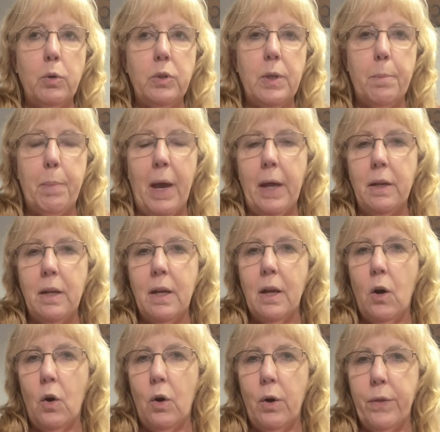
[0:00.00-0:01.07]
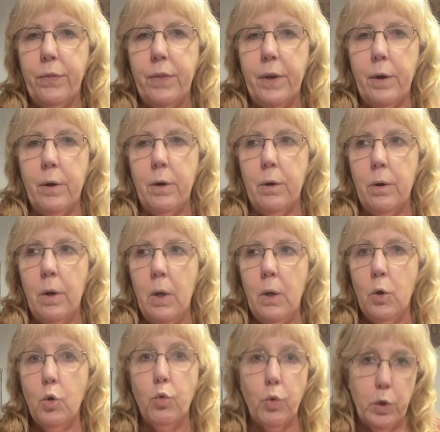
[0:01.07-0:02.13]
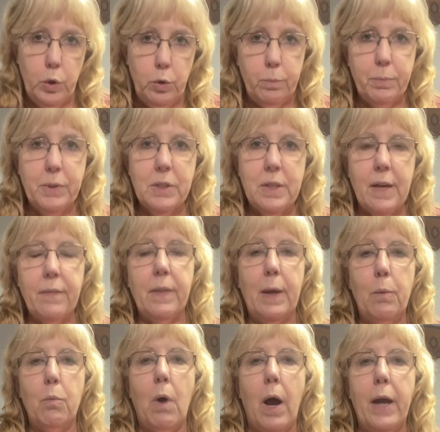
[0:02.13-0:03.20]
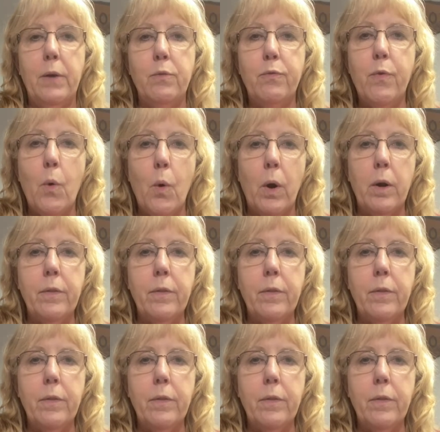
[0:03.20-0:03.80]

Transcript: depending on their groups that they ride for,